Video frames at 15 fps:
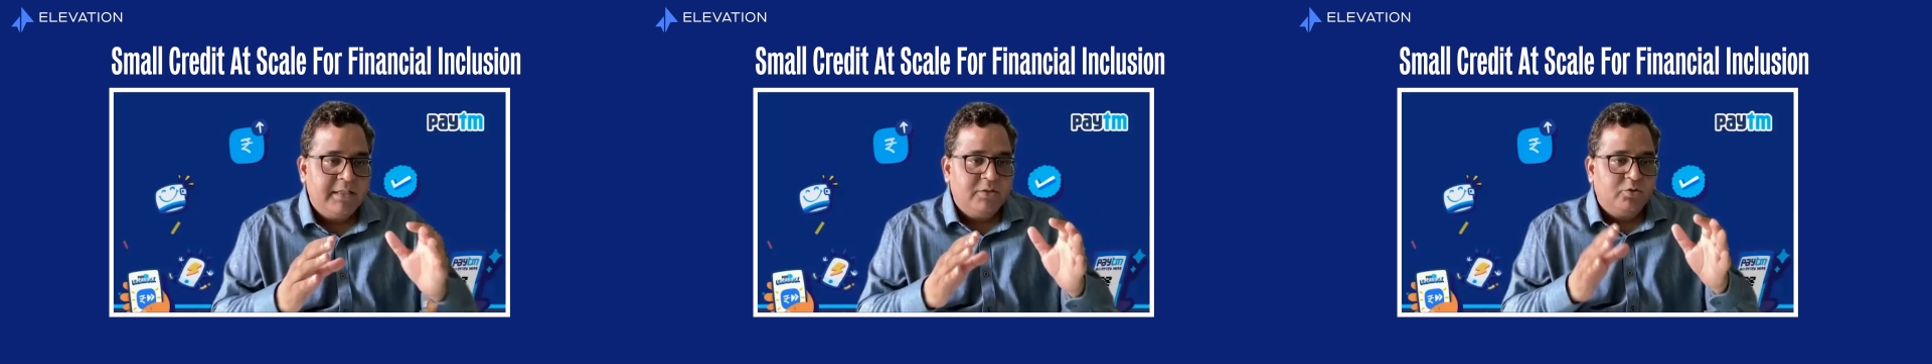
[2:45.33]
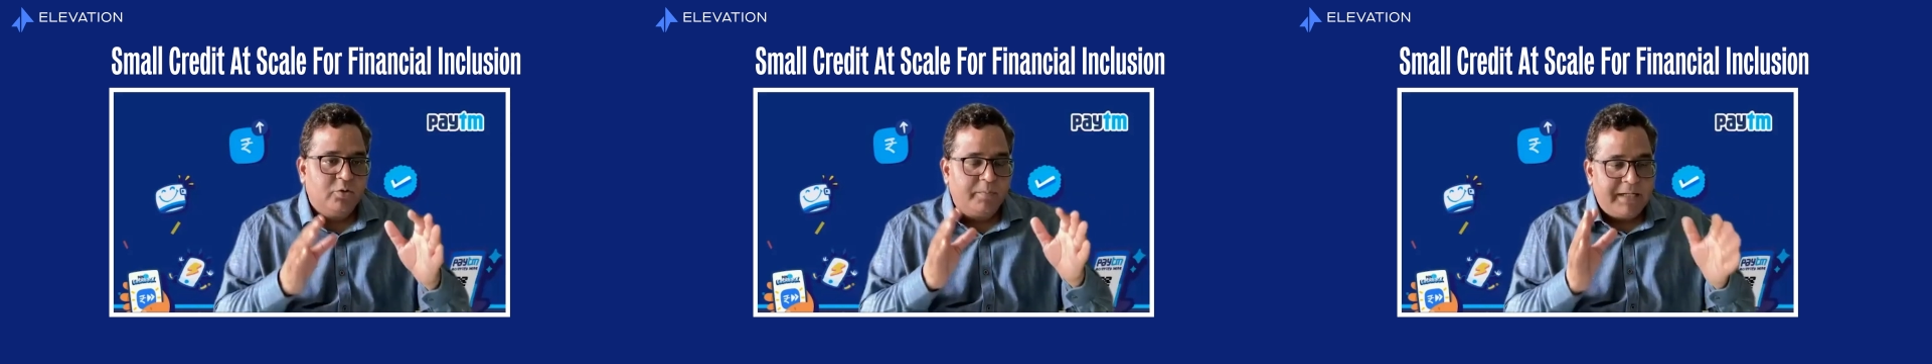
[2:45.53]

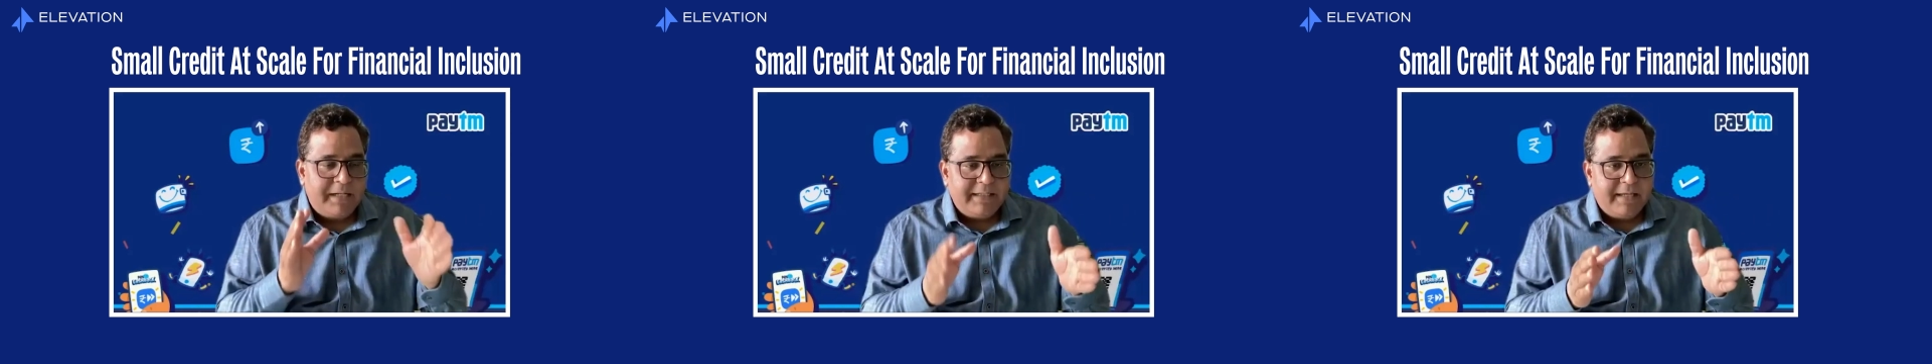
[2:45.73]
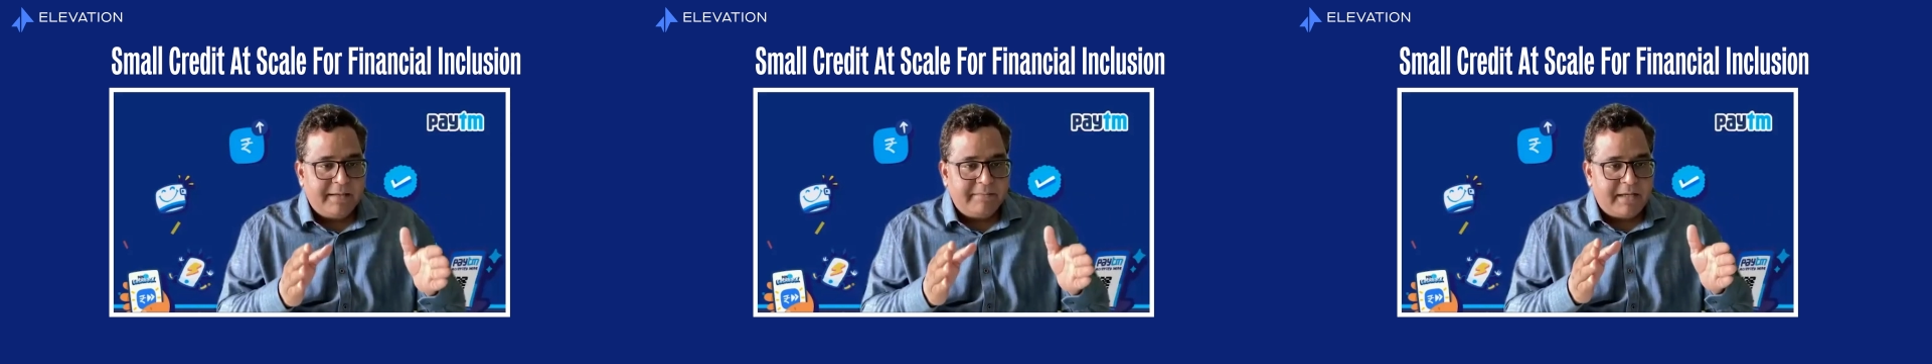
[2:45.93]
so
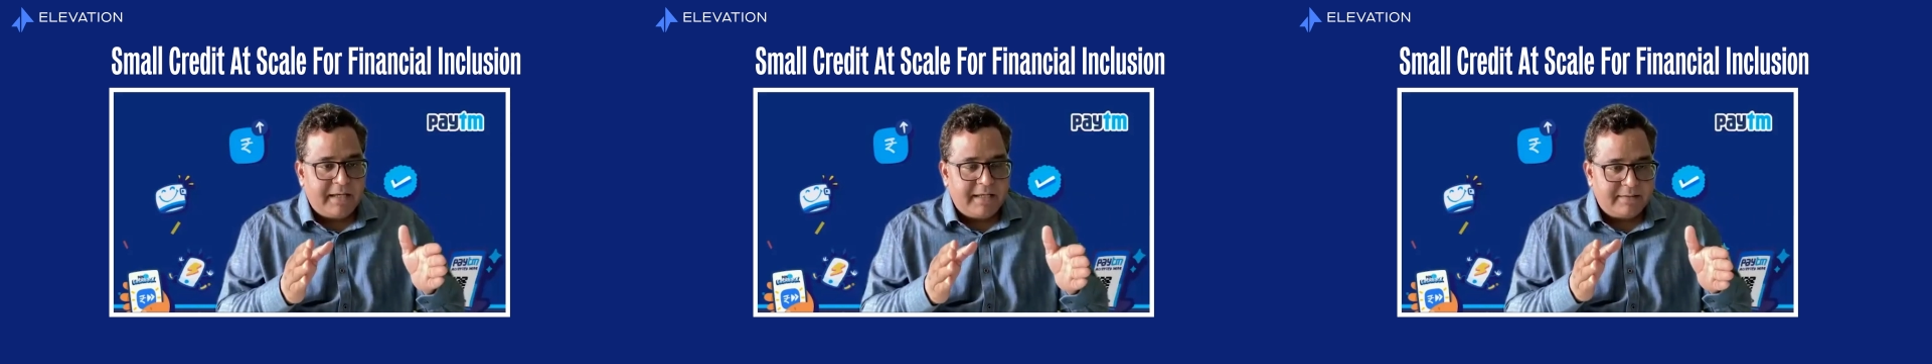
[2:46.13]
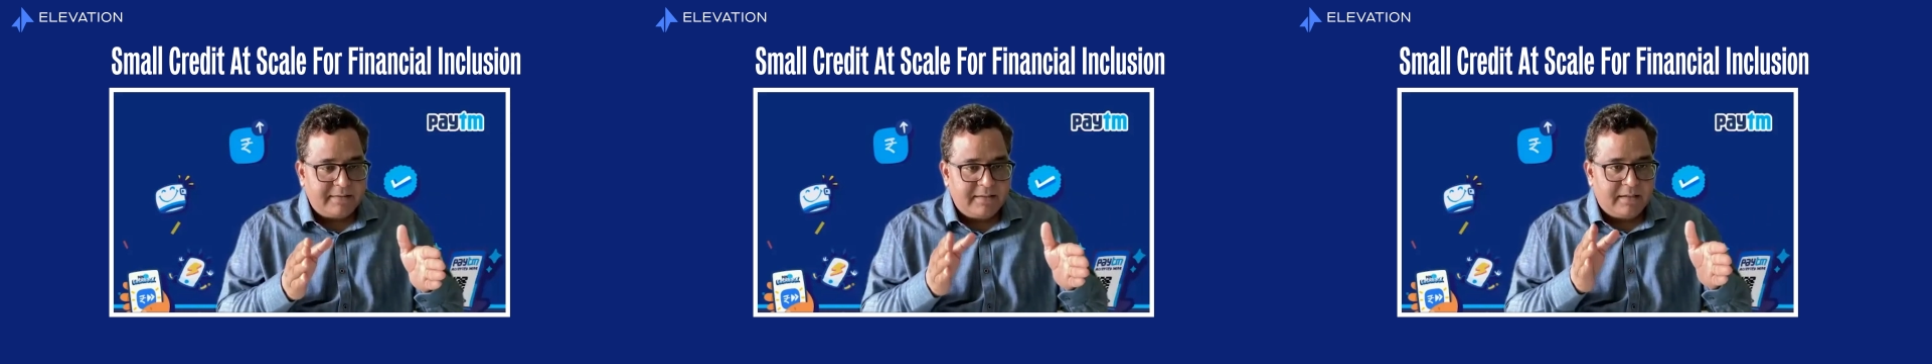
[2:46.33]
paytm
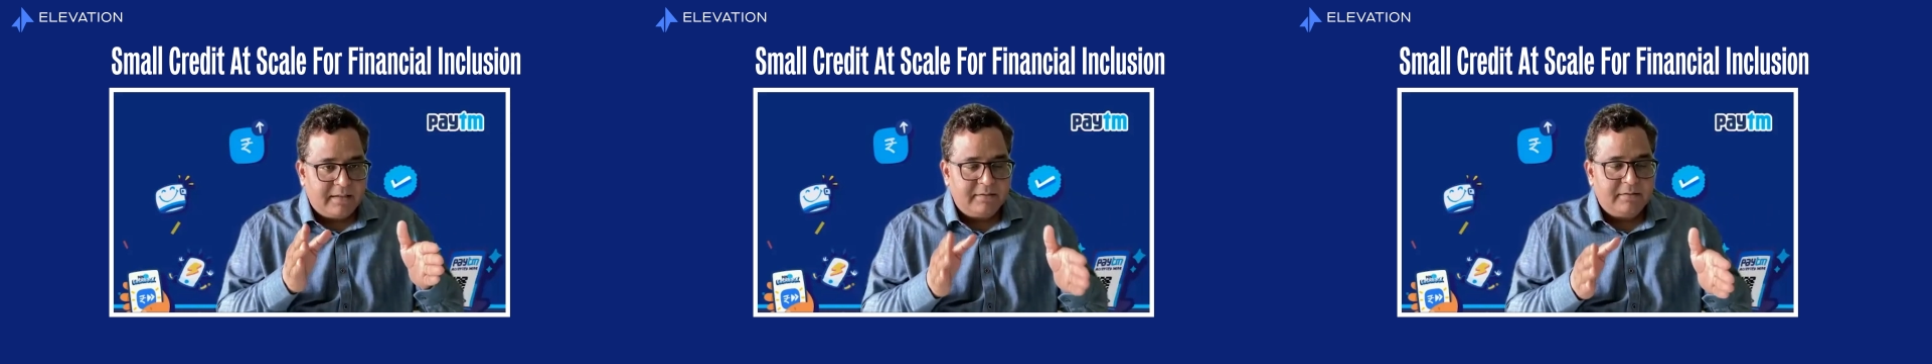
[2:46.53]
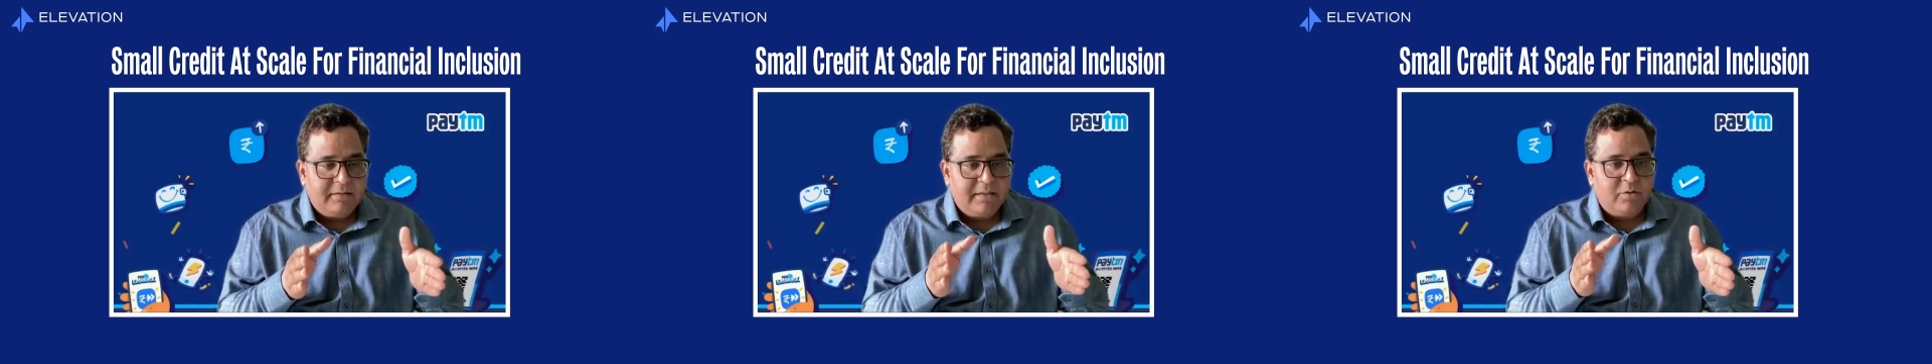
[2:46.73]
has
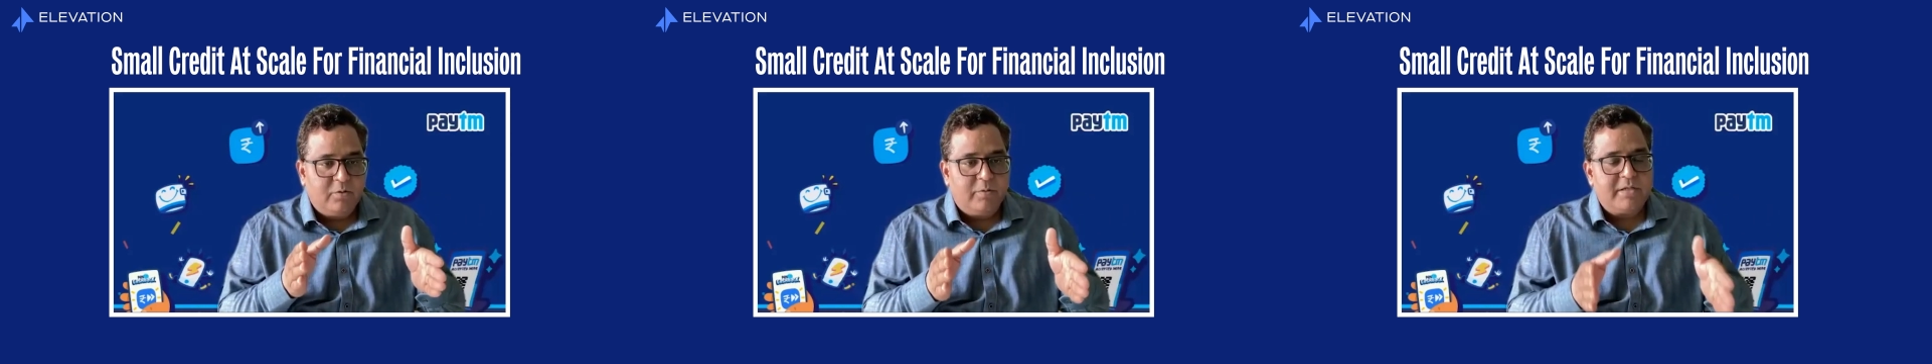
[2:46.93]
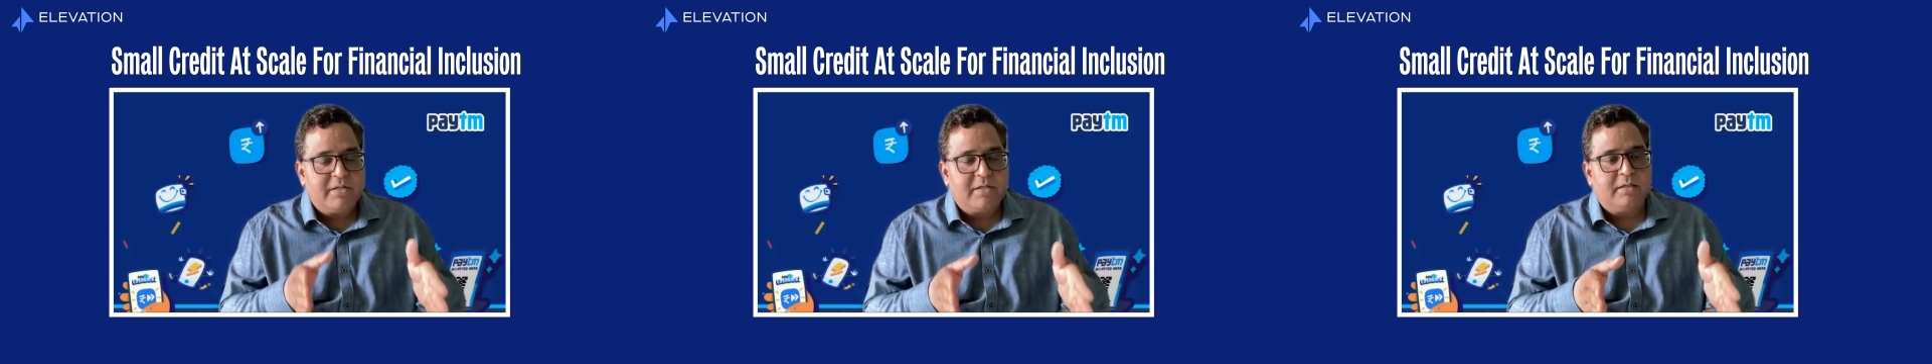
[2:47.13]
done
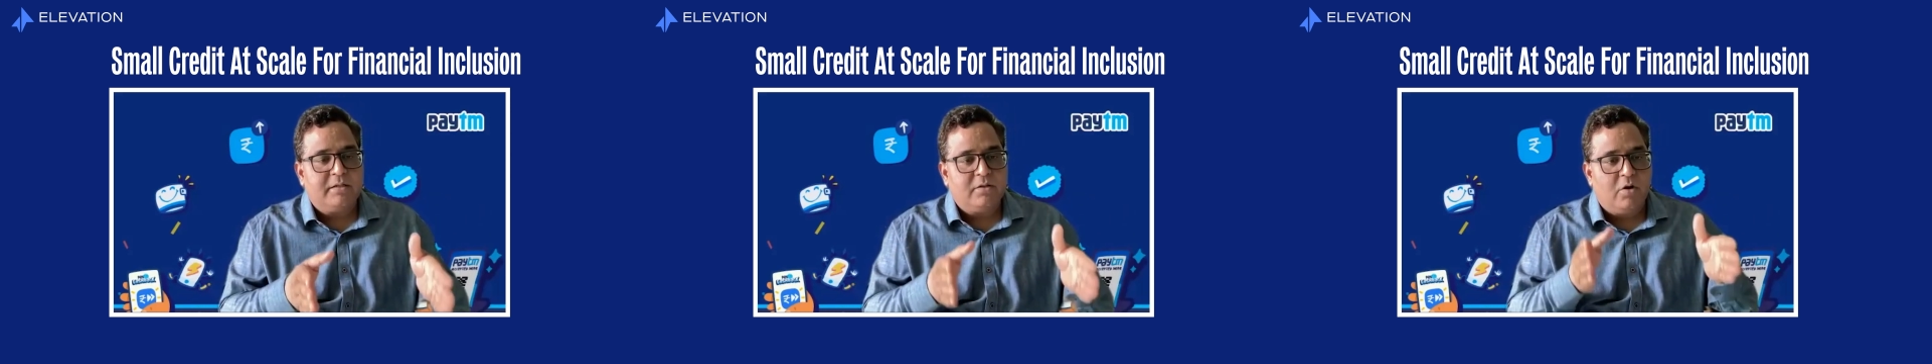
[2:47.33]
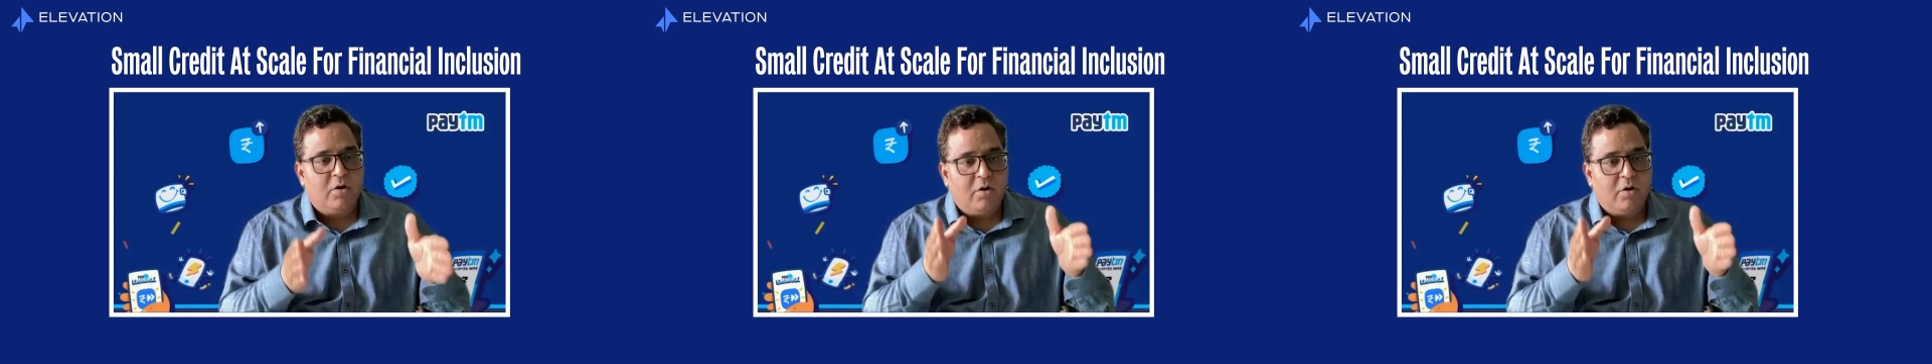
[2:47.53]
innovation